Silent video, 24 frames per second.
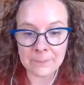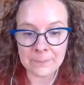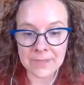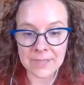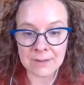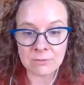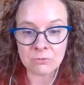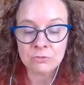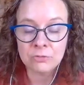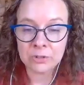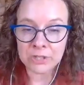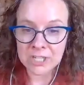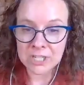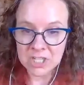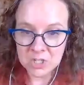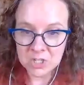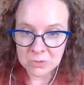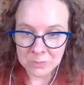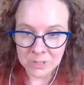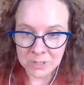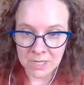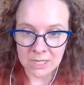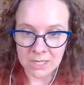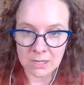
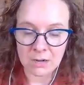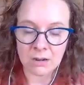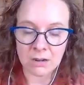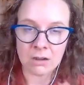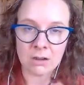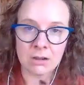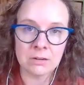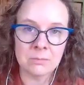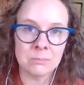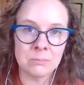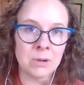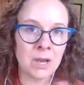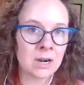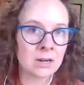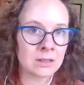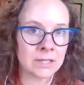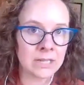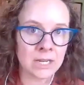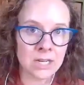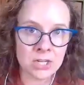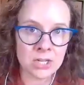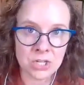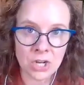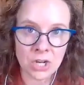infringement on
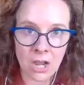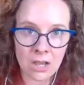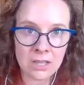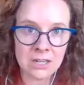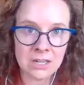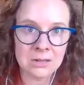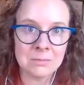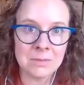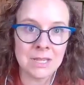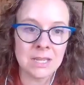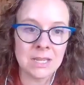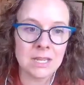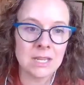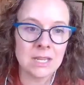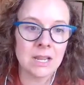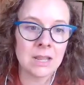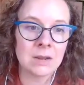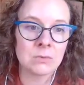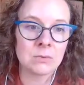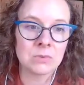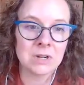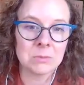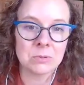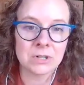bodily autonomy
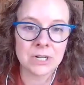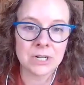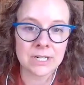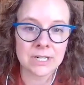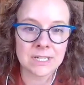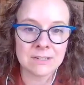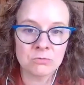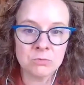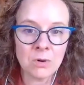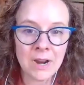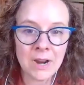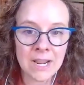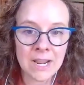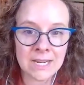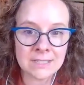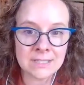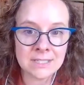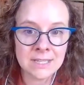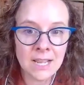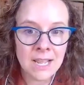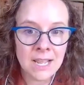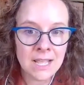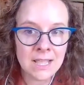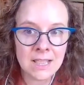and reproductive rights,